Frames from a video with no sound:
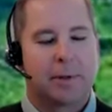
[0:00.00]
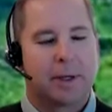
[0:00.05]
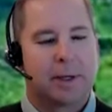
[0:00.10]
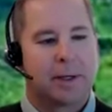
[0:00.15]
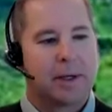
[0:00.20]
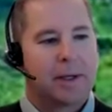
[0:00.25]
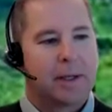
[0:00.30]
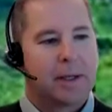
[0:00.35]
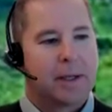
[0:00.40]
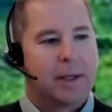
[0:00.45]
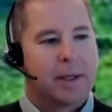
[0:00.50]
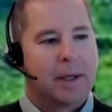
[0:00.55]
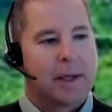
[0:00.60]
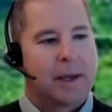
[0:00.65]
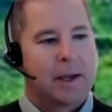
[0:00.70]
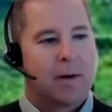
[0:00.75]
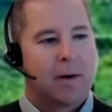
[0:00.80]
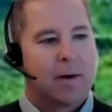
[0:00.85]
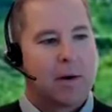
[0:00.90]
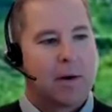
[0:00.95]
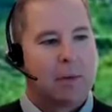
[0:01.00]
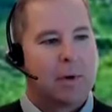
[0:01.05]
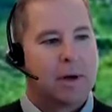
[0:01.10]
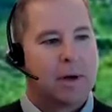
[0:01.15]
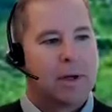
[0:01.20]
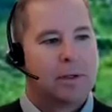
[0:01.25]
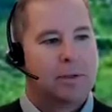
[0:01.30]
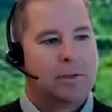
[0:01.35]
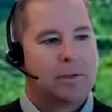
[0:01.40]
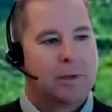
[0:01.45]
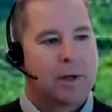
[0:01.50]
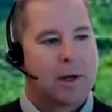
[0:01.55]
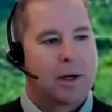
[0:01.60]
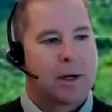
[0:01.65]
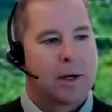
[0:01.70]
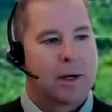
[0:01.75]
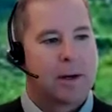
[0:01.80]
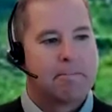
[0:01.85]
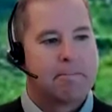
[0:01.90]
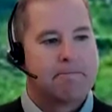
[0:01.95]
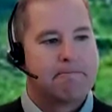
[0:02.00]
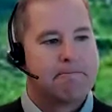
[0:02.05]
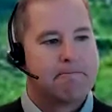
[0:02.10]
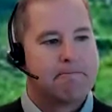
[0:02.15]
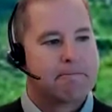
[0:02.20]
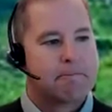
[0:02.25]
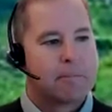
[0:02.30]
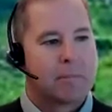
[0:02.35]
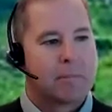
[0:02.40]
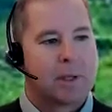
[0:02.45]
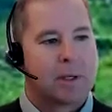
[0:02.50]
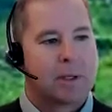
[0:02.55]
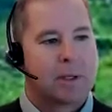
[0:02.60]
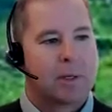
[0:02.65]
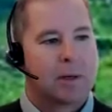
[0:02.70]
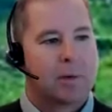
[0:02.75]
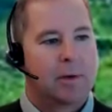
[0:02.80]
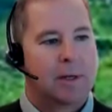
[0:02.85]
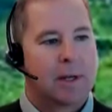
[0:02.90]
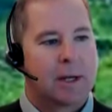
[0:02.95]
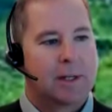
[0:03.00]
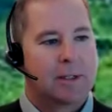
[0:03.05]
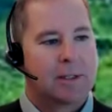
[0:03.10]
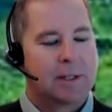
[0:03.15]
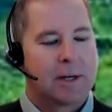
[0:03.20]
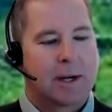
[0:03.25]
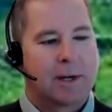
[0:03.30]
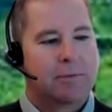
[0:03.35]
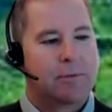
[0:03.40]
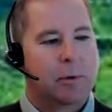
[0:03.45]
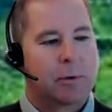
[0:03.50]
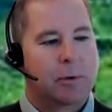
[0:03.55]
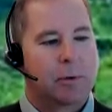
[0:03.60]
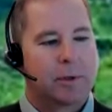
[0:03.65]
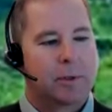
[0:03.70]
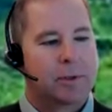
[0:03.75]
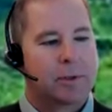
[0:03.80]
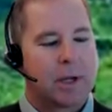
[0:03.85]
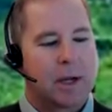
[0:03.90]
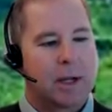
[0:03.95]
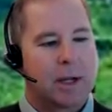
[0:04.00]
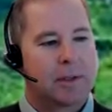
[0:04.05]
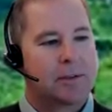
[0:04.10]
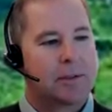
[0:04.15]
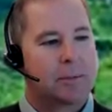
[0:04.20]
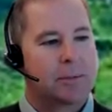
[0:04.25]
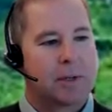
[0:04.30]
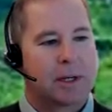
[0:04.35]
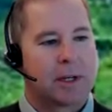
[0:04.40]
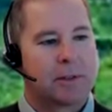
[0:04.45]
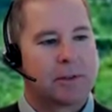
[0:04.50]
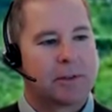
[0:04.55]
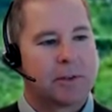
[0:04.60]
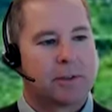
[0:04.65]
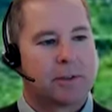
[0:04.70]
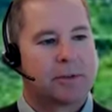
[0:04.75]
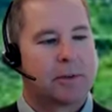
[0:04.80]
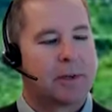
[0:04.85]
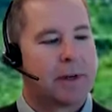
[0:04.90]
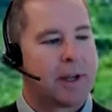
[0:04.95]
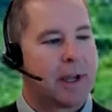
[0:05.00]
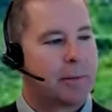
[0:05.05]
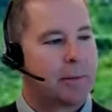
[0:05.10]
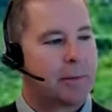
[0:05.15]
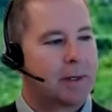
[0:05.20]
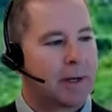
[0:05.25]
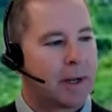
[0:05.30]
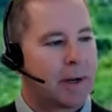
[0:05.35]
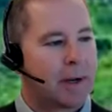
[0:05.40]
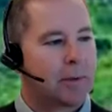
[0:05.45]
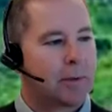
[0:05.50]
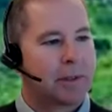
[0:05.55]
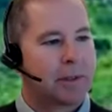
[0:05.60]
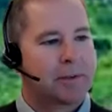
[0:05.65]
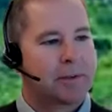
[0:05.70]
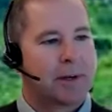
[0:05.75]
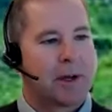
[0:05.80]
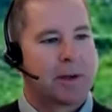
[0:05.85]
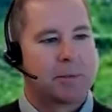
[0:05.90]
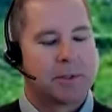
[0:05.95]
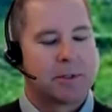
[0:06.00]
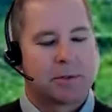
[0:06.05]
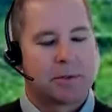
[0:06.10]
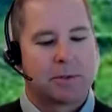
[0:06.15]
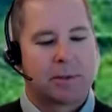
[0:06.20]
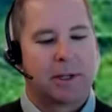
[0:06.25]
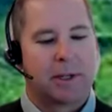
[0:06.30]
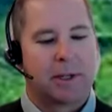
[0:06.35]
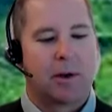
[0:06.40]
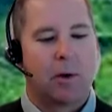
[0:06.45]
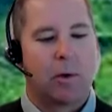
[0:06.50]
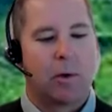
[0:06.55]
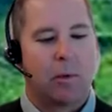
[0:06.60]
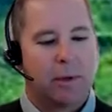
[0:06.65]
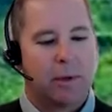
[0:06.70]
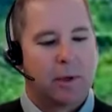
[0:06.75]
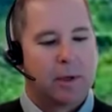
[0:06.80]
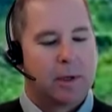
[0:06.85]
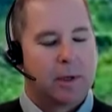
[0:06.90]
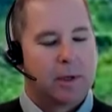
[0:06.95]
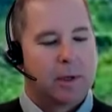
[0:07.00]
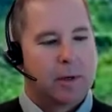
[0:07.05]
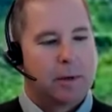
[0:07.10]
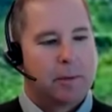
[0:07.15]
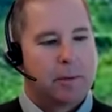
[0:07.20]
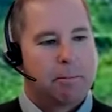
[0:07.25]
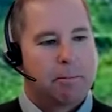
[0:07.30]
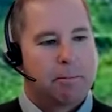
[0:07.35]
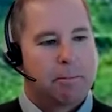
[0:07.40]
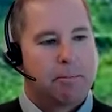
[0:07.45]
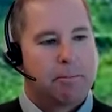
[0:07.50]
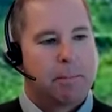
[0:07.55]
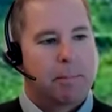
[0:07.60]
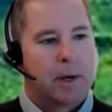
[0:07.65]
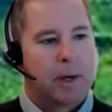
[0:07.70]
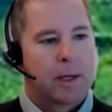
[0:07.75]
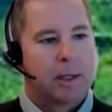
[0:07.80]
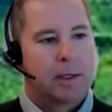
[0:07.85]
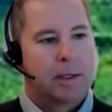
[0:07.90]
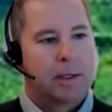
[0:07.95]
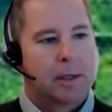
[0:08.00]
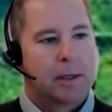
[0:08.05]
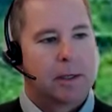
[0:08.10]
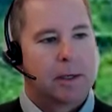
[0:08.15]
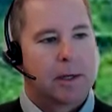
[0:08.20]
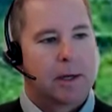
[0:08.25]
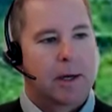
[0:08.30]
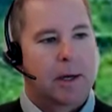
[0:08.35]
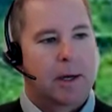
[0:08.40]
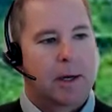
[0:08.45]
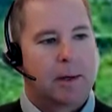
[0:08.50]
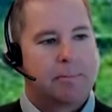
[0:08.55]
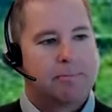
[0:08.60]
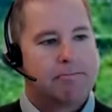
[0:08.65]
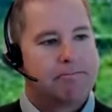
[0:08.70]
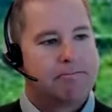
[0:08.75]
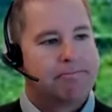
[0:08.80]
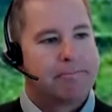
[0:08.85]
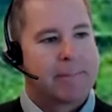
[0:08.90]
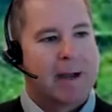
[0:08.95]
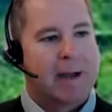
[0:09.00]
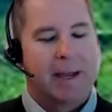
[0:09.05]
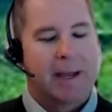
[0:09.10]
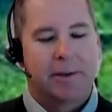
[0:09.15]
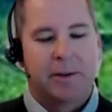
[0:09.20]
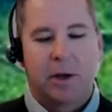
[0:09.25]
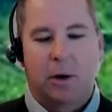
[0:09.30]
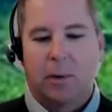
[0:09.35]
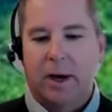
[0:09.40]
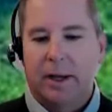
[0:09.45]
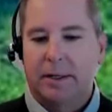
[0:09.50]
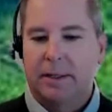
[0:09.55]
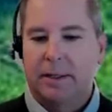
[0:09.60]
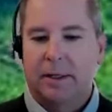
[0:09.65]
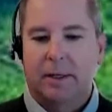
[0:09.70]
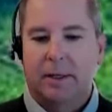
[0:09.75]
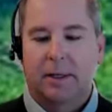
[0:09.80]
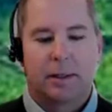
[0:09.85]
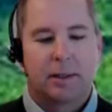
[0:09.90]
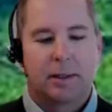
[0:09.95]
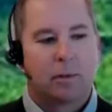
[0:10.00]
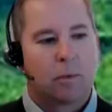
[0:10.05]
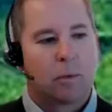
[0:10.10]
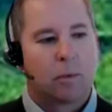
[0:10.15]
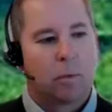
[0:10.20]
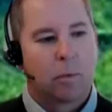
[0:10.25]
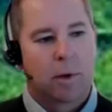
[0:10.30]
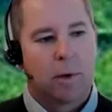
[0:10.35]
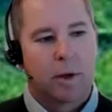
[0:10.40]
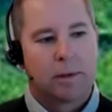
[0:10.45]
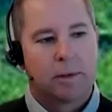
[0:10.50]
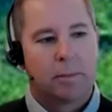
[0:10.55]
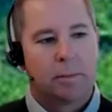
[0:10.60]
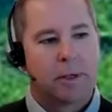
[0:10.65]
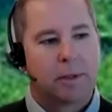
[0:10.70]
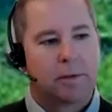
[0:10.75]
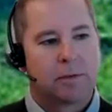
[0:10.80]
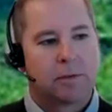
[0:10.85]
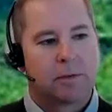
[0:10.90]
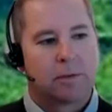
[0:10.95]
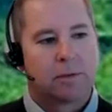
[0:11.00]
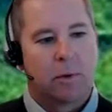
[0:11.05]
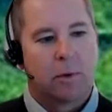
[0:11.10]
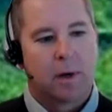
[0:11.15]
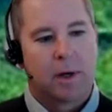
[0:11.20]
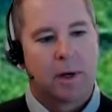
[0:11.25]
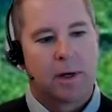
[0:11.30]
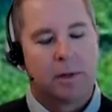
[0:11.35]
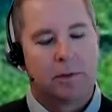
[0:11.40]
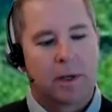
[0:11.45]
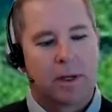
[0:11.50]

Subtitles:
But here I was, in 1994, which, God, it seems like it's yesterday, but I realize now I'm just getting old. But I had no idea what the business was.